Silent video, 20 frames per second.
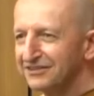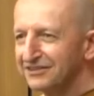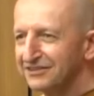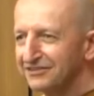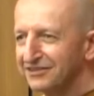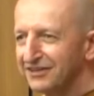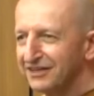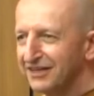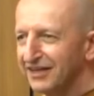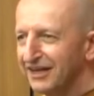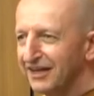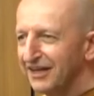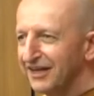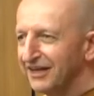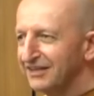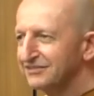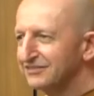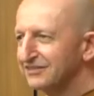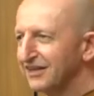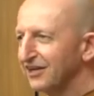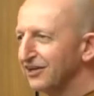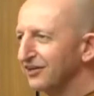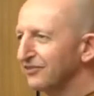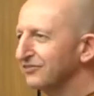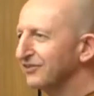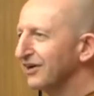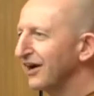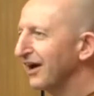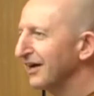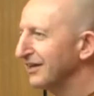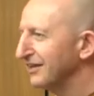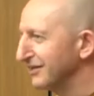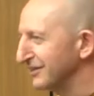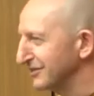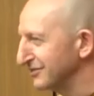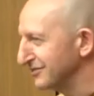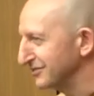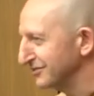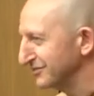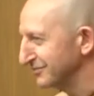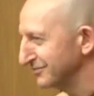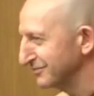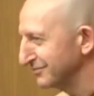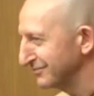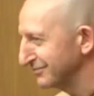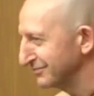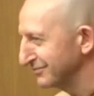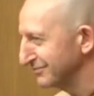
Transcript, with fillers: category is that of kindness.